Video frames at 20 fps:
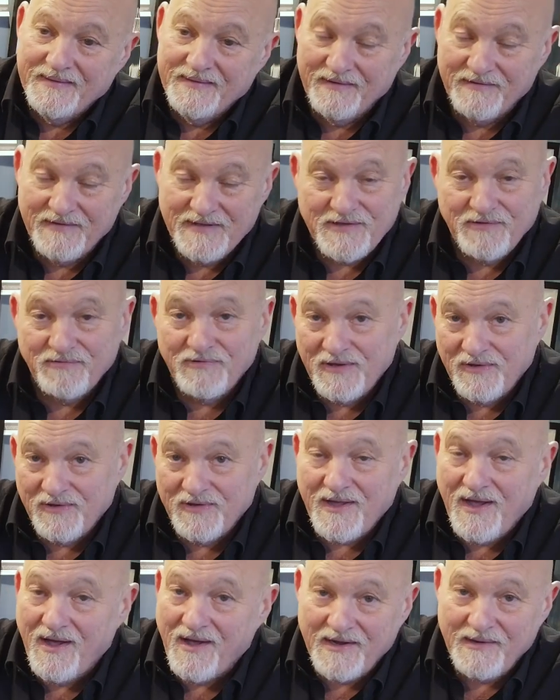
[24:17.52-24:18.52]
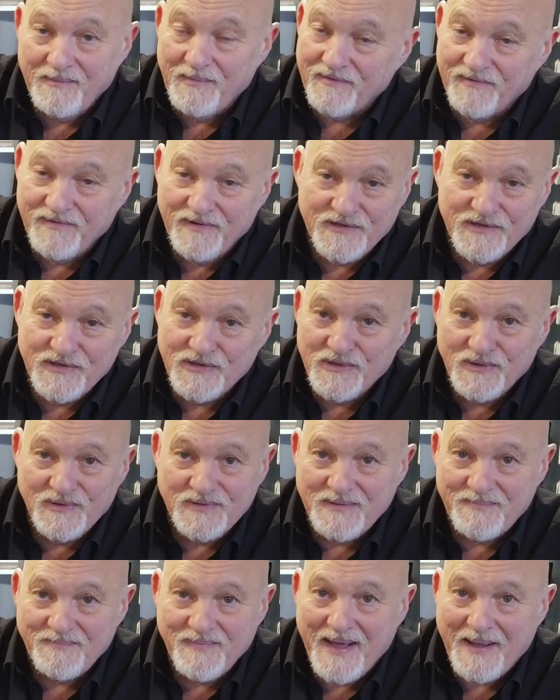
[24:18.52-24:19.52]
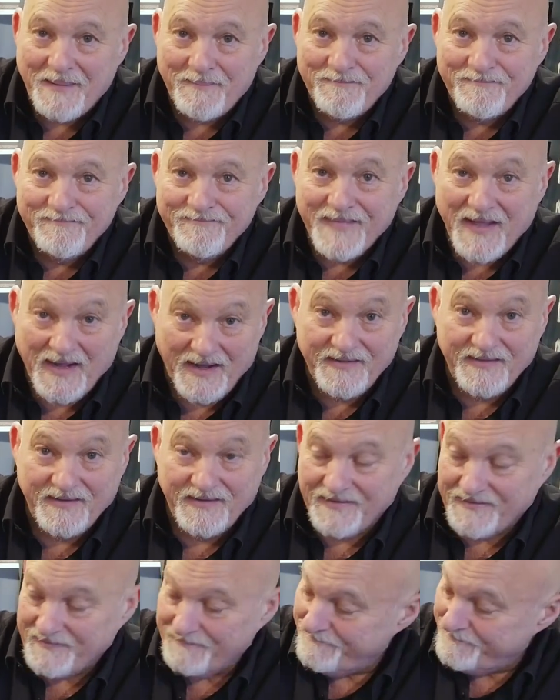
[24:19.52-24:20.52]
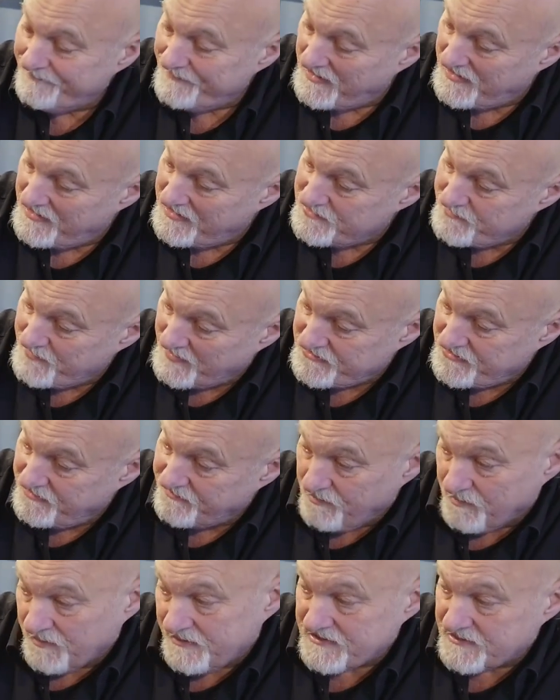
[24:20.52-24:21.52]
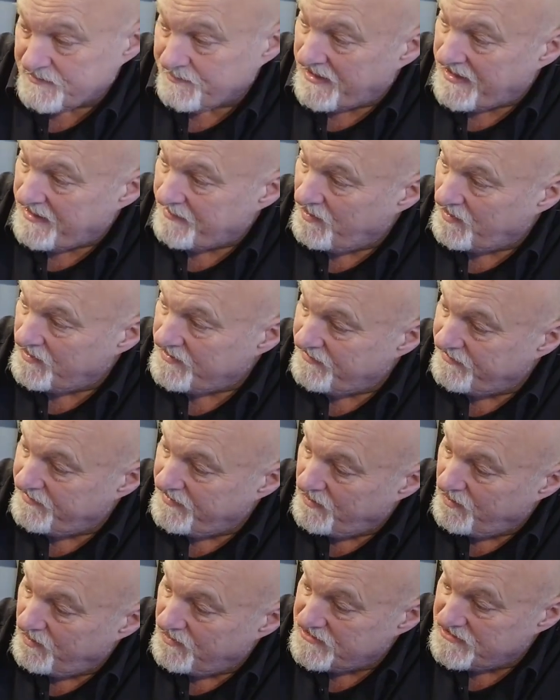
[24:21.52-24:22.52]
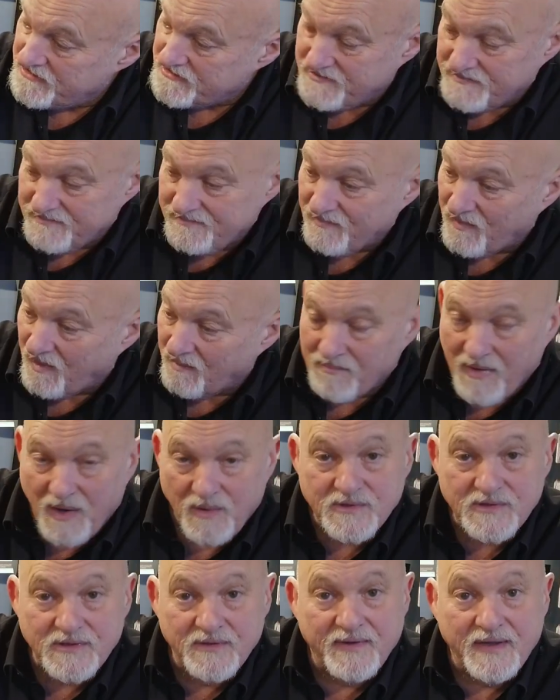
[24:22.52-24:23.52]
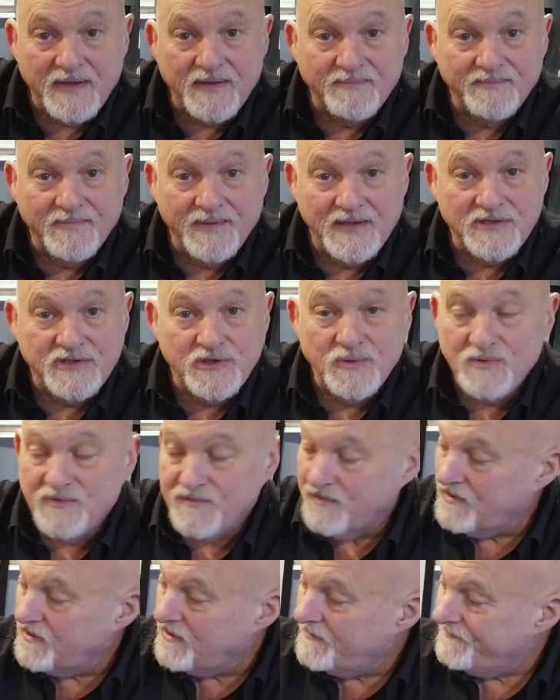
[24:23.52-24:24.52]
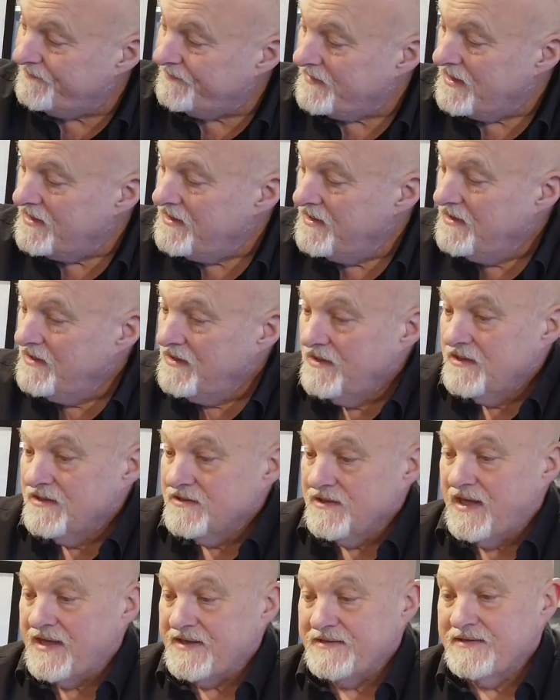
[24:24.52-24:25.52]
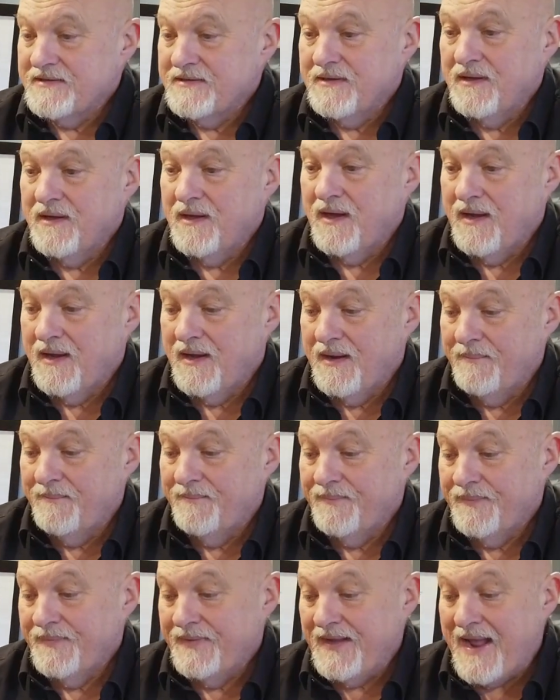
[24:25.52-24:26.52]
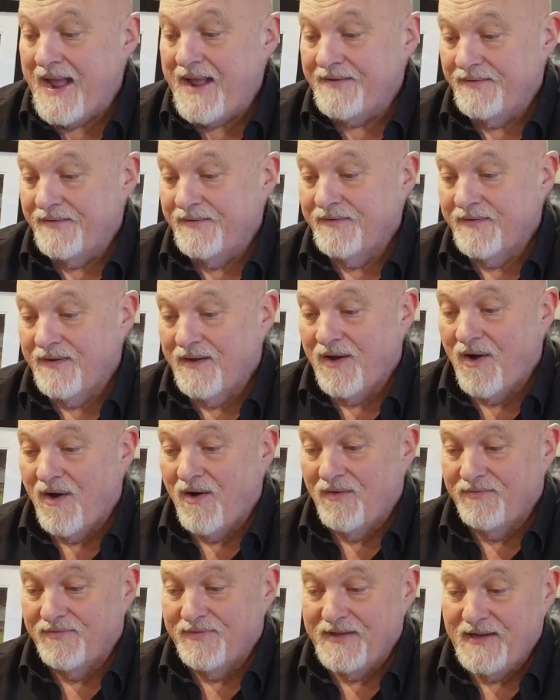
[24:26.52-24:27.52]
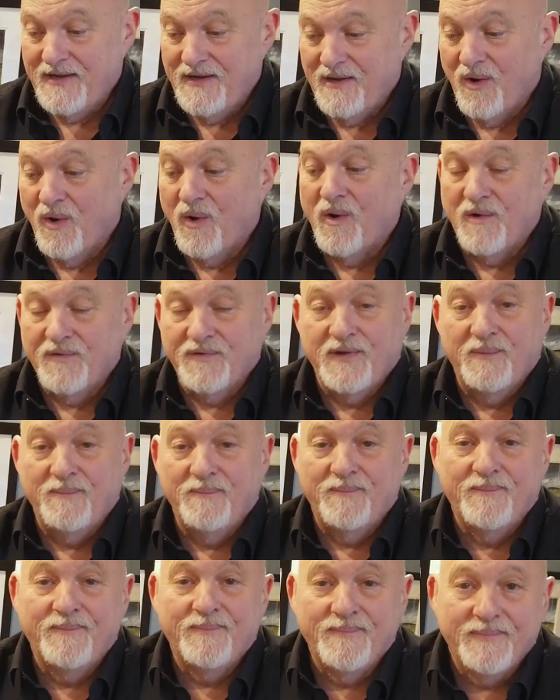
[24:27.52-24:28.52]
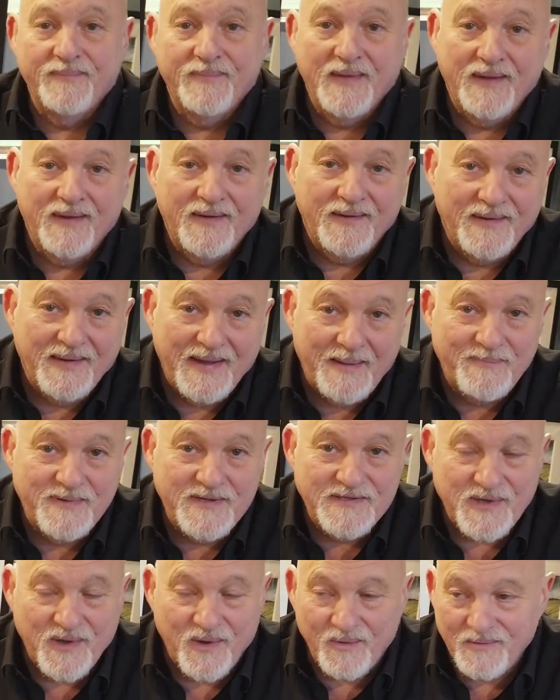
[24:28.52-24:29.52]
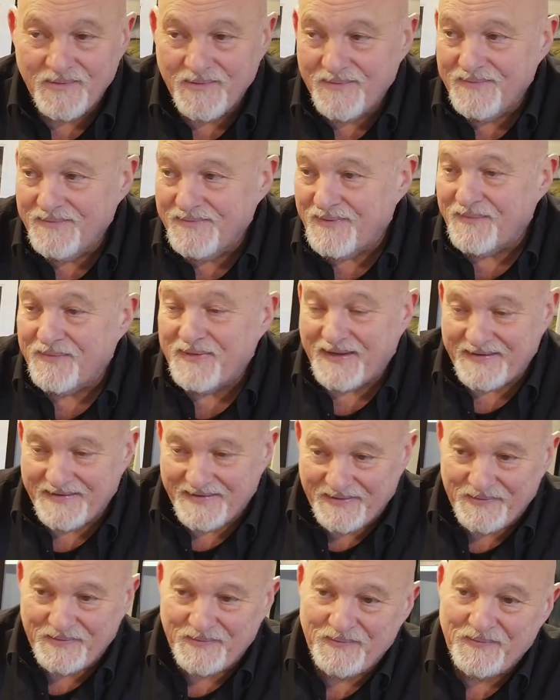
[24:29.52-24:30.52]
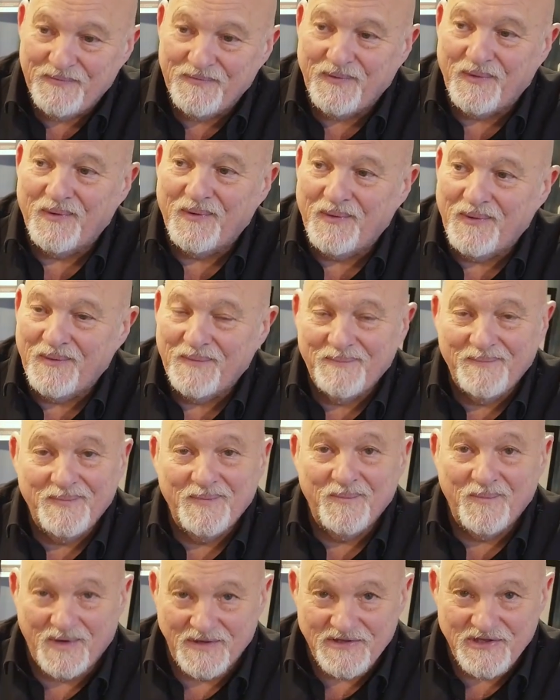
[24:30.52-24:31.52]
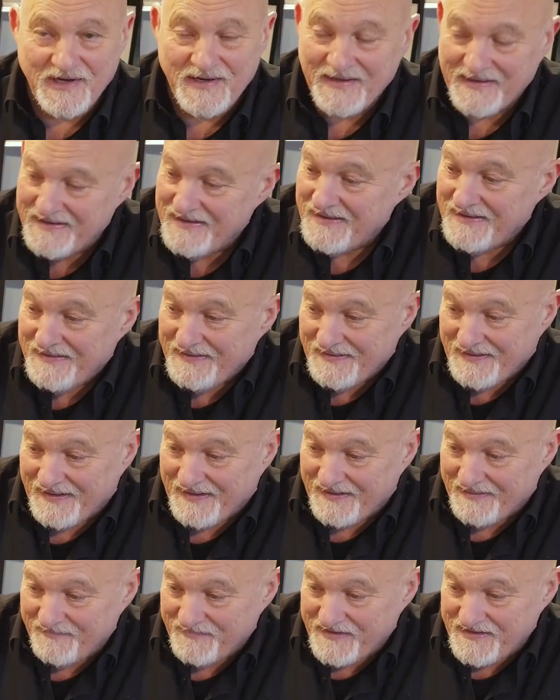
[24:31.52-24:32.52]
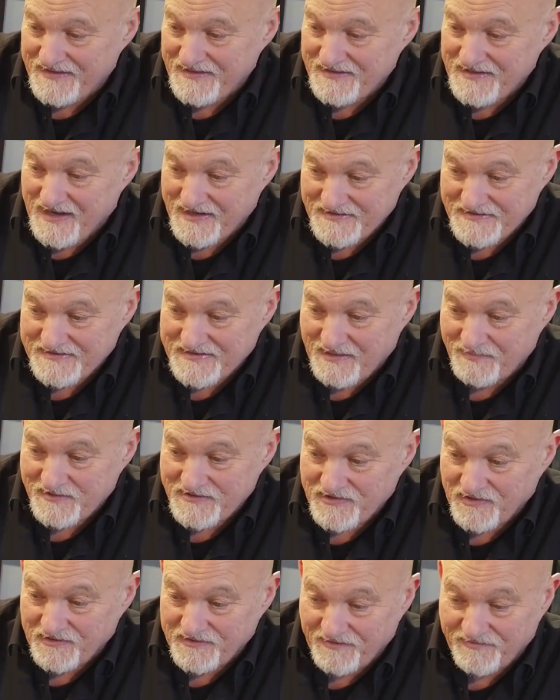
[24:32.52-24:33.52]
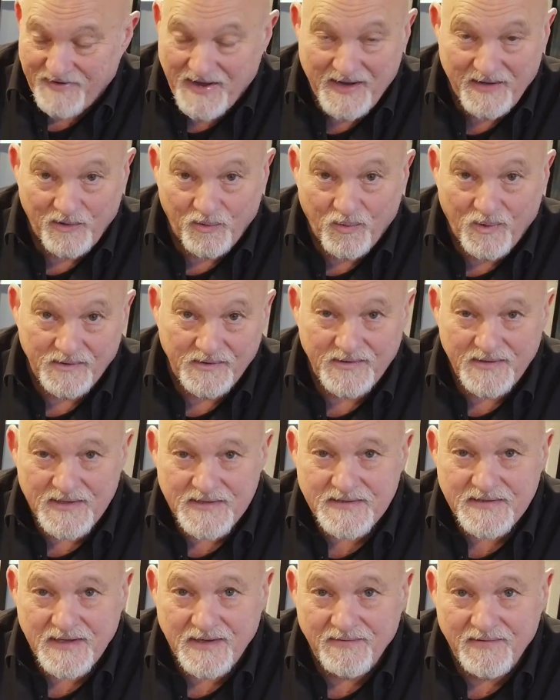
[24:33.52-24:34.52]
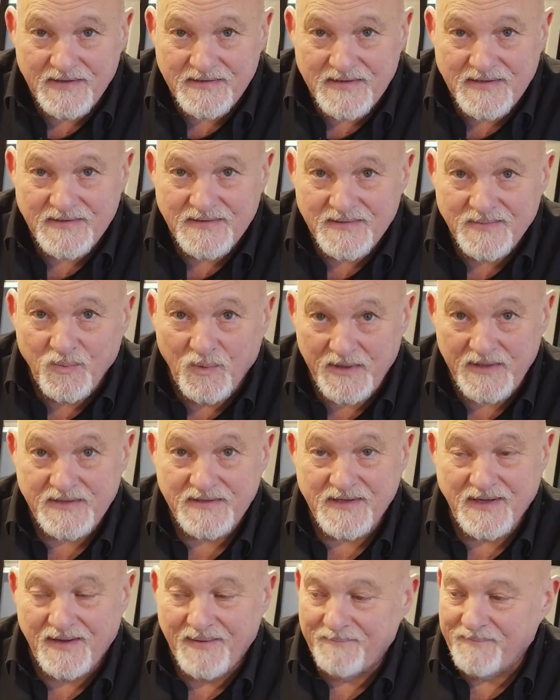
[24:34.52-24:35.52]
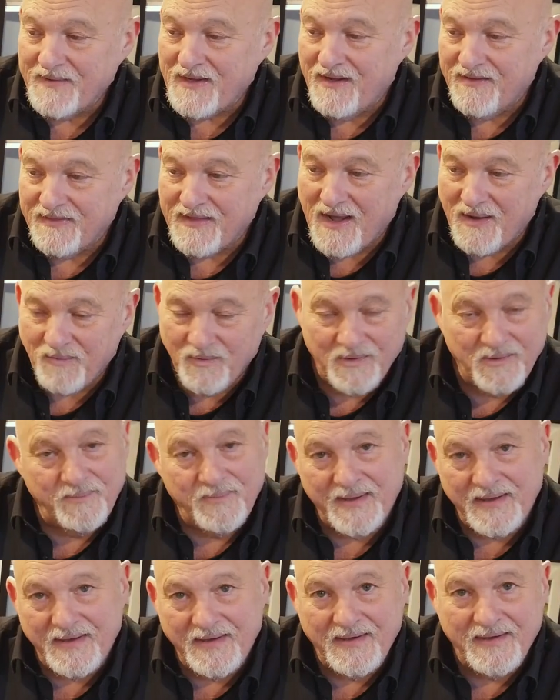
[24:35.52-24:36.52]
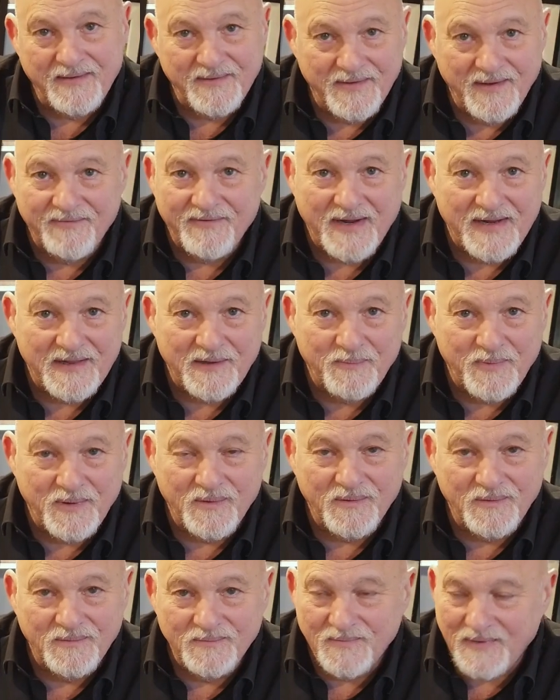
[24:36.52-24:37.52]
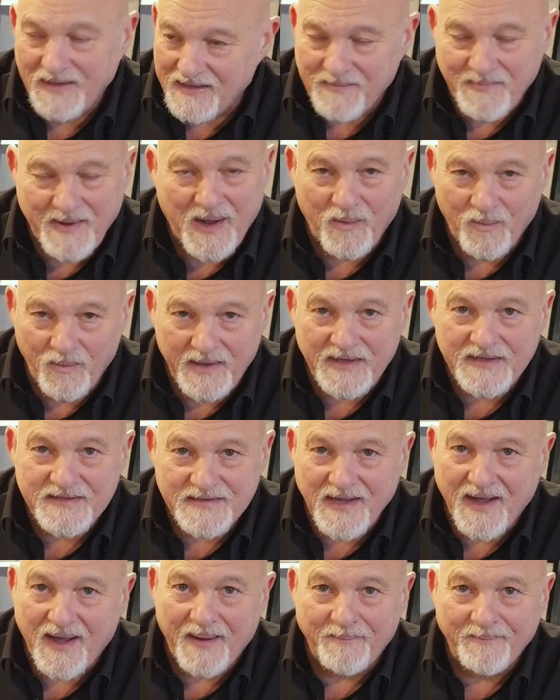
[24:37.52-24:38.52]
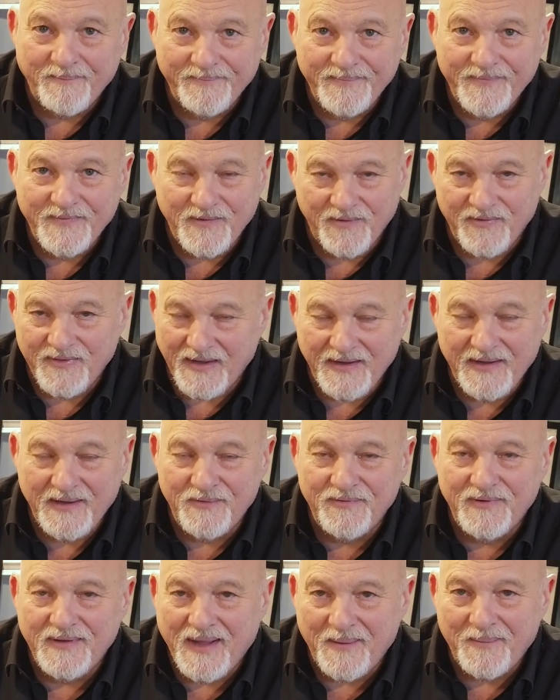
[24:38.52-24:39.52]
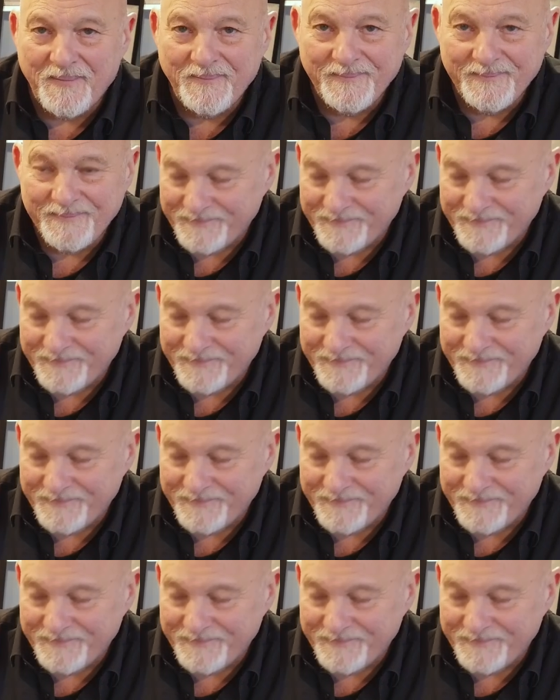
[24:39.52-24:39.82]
there is a real good argument for just using matte, I think, especially from a display point of view, which is what most of it is used for. So that's the end of the autumn episode. So thank you for watching. The next episode, the final one in this series, is winter, and that will be available in about a week's time. So thank you for now.